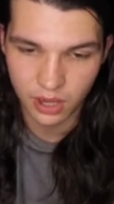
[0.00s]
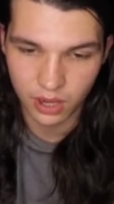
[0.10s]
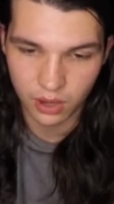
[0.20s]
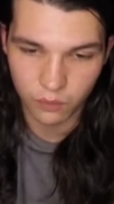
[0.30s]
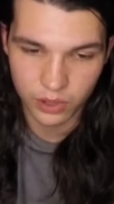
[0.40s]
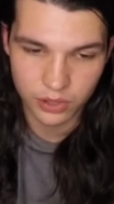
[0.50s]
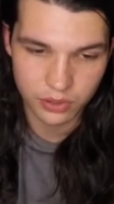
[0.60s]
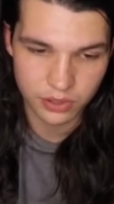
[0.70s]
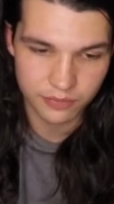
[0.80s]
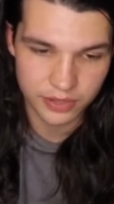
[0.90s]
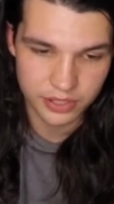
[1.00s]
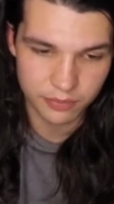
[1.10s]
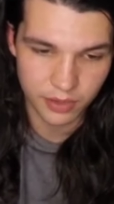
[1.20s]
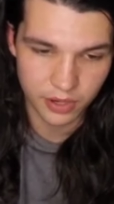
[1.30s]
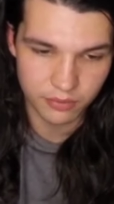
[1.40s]
Uh, one early
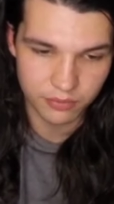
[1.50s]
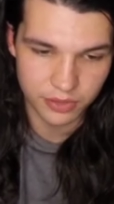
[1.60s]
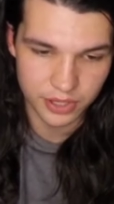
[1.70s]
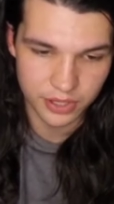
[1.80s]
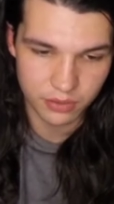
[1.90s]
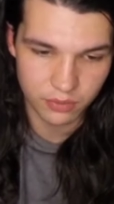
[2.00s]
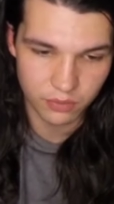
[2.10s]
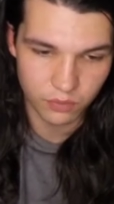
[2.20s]
victim of the